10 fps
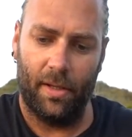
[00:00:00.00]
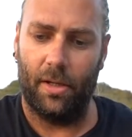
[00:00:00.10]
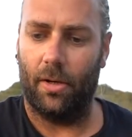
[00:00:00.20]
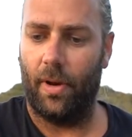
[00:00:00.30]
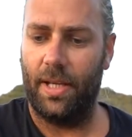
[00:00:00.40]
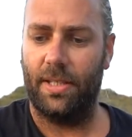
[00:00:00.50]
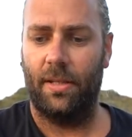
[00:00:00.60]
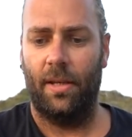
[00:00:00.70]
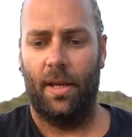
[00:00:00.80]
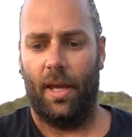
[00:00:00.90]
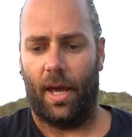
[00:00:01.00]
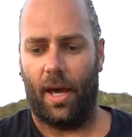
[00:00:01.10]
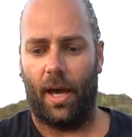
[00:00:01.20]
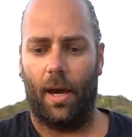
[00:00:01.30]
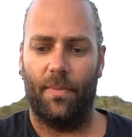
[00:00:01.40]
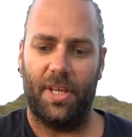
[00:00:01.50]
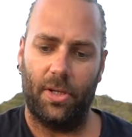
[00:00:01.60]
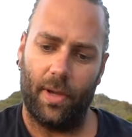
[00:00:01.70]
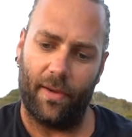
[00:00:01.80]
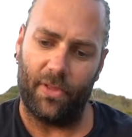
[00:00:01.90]
All right, then
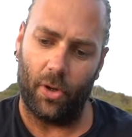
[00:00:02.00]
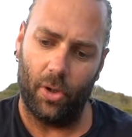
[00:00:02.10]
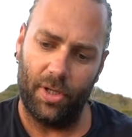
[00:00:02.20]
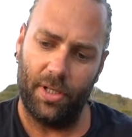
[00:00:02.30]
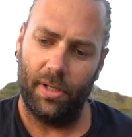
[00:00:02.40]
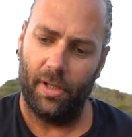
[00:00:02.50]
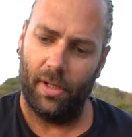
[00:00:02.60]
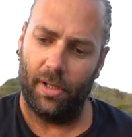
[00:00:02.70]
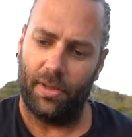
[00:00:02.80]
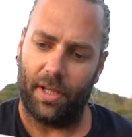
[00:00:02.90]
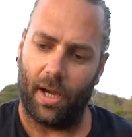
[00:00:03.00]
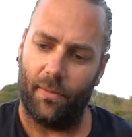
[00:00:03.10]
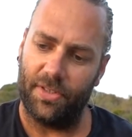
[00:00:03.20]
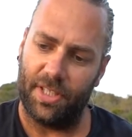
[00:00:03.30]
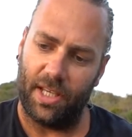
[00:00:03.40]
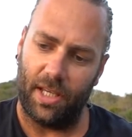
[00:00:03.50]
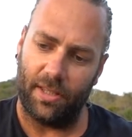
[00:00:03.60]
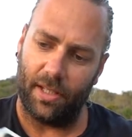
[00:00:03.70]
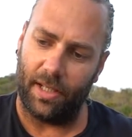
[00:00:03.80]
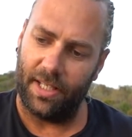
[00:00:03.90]
you have the hood that covers the
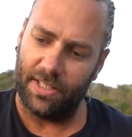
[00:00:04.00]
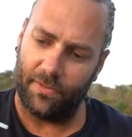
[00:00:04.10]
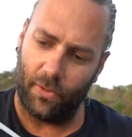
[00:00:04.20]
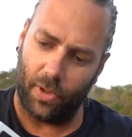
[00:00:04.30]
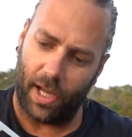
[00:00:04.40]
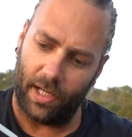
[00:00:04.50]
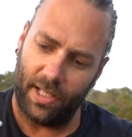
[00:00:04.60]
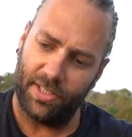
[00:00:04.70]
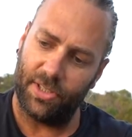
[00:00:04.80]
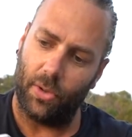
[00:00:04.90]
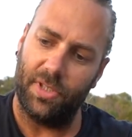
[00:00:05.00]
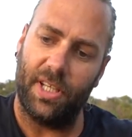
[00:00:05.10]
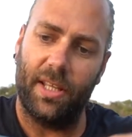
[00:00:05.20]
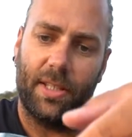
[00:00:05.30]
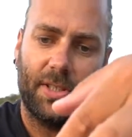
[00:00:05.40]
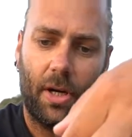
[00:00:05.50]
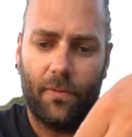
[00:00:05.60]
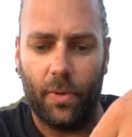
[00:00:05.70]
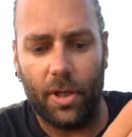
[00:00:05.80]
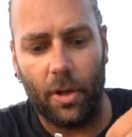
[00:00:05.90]
lens, the 4K lens. So to get this
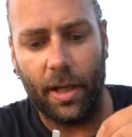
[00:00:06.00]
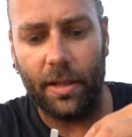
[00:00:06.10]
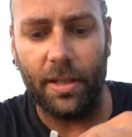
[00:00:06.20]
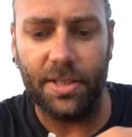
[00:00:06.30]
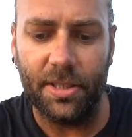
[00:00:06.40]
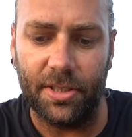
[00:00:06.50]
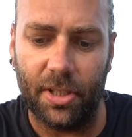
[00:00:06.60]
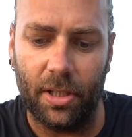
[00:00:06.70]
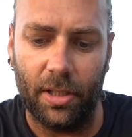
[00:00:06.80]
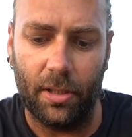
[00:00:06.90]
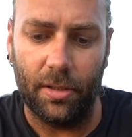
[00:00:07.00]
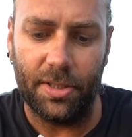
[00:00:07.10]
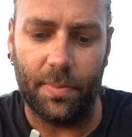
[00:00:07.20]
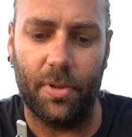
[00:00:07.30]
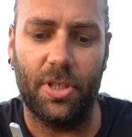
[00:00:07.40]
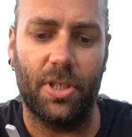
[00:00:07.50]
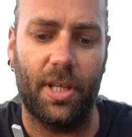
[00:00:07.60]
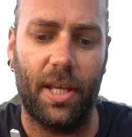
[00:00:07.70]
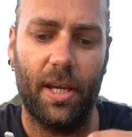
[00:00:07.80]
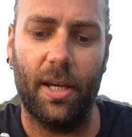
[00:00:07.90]
off, we go like this. It's got a little depression
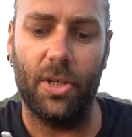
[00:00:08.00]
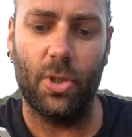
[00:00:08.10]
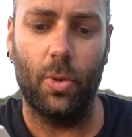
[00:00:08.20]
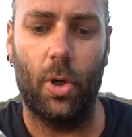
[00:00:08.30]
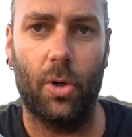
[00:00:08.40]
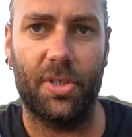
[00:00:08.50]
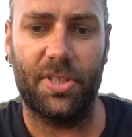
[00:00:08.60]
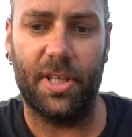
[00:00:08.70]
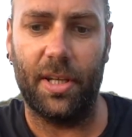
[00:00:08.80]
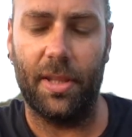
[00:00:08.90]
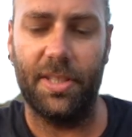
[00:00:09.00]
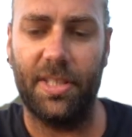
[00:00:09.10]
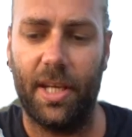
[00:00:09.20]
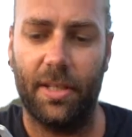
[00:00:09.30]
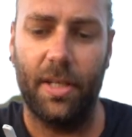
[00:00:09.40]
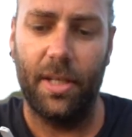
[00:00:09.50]
here and two hooks at this end.